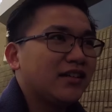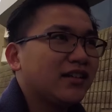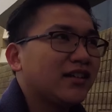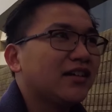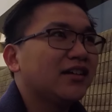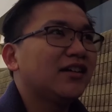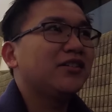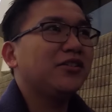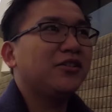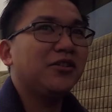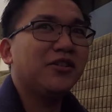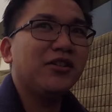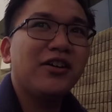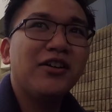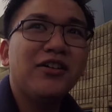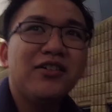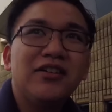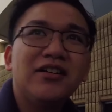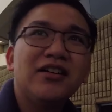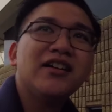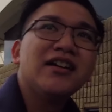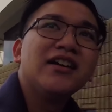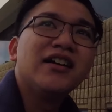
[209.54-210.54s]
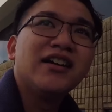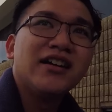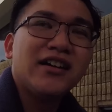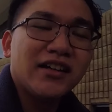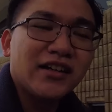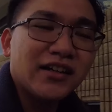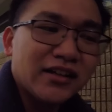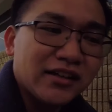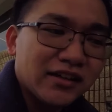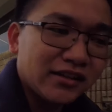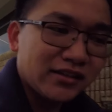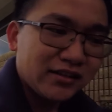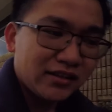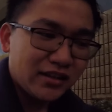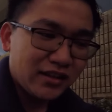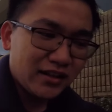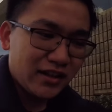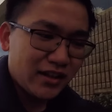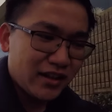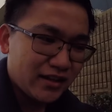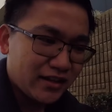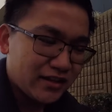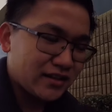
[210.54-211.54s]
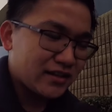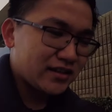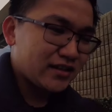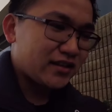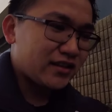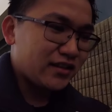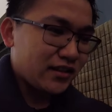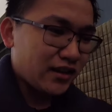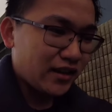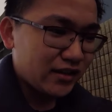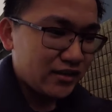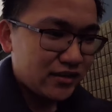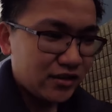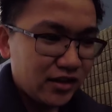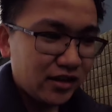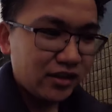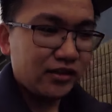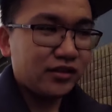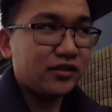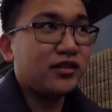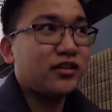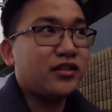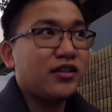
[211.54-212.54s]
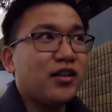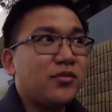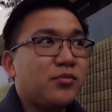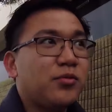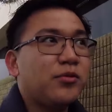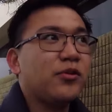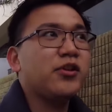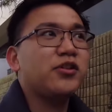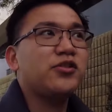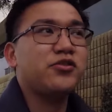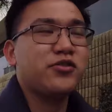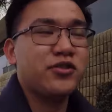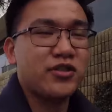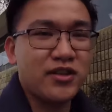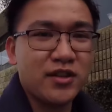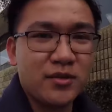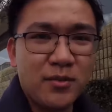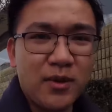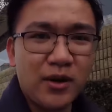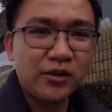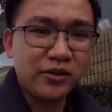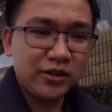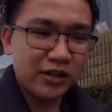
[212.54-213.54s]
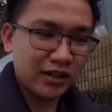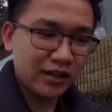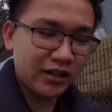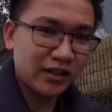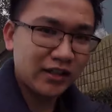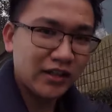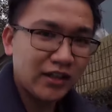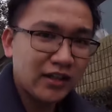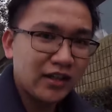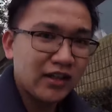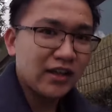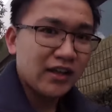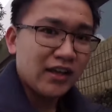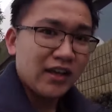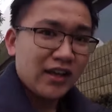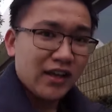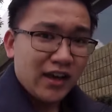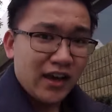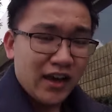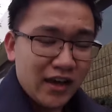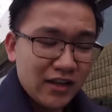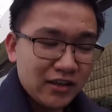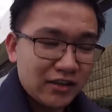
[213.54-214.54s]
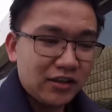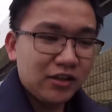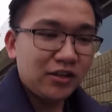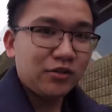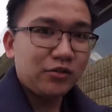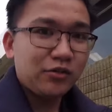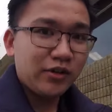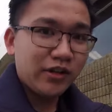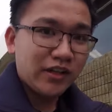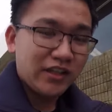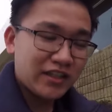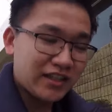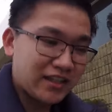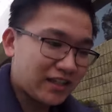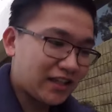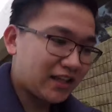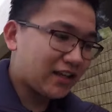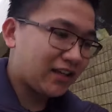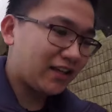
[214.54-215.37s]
I don't know, the last I checked the temperature is about 8 degrees,